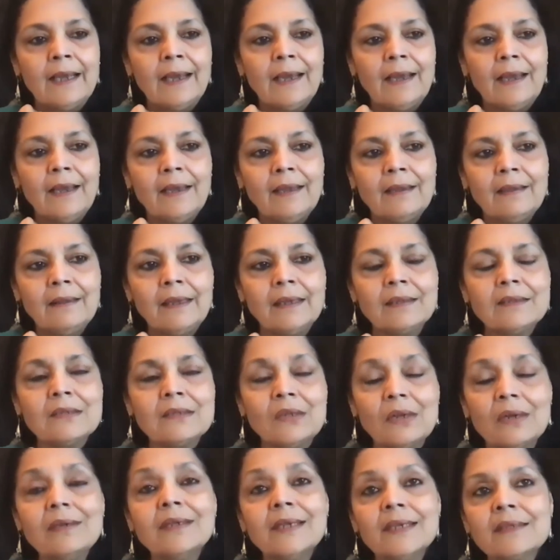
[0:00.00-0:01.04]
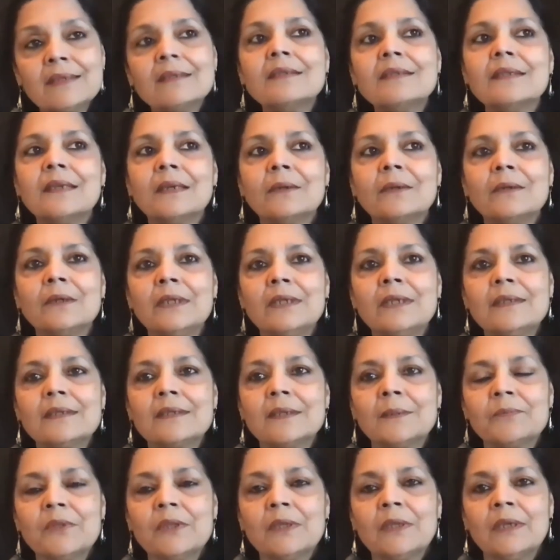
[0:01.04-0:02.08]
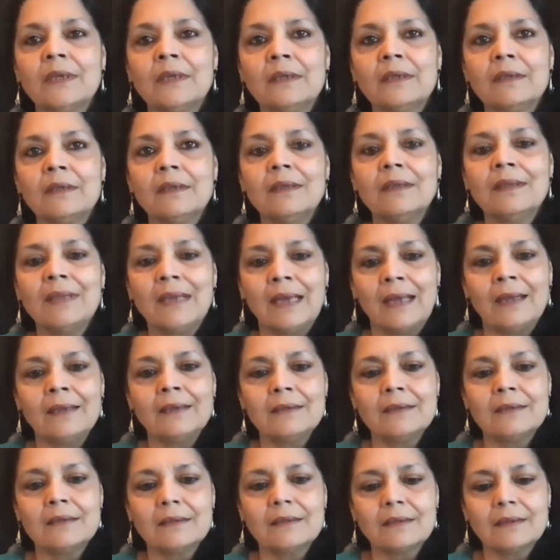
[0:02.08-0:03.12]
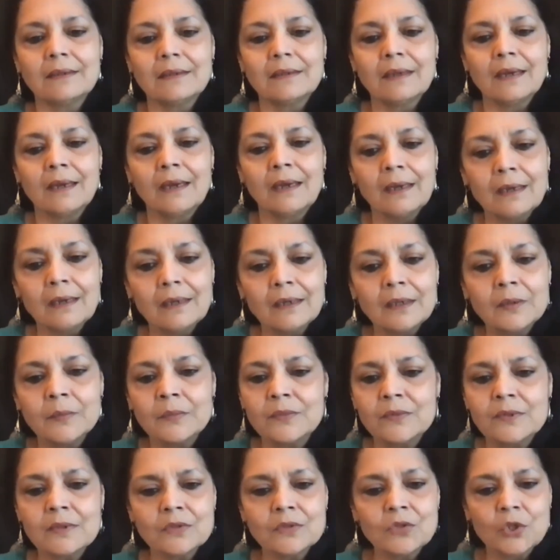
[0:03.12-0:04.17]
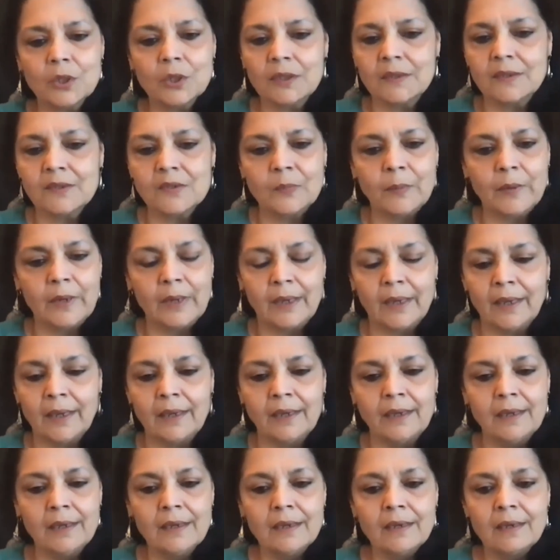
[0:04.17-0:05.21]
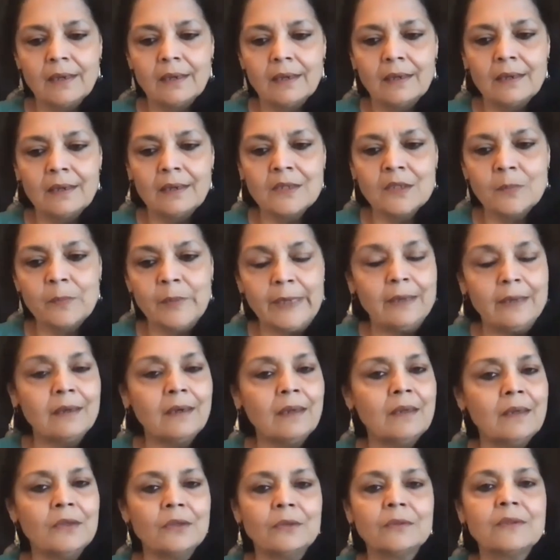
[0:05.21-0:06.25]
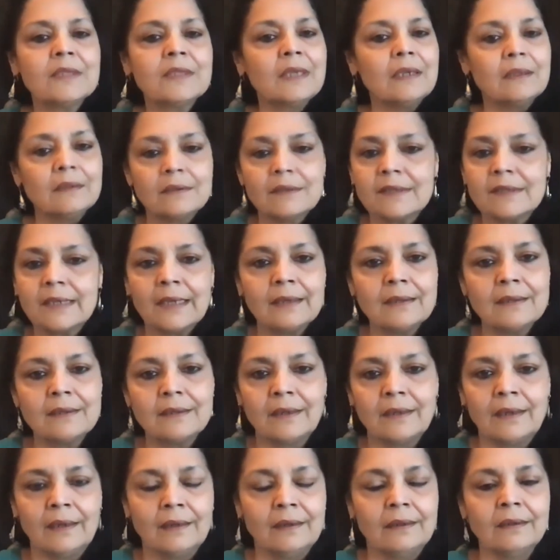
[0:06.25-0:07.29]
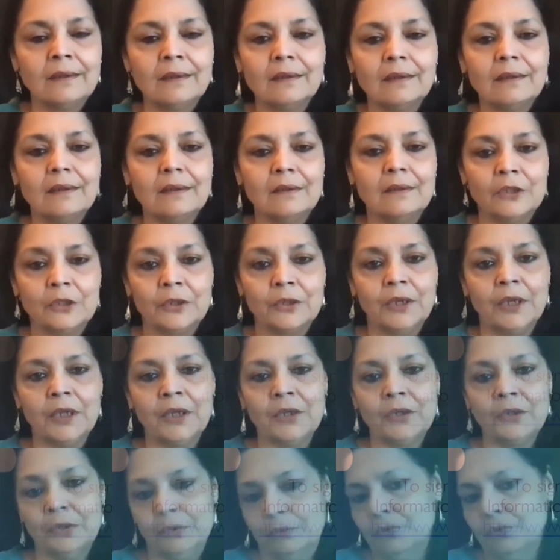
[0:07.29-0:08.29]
and that's not necessarily something that comes just by expanding your skill set and learning new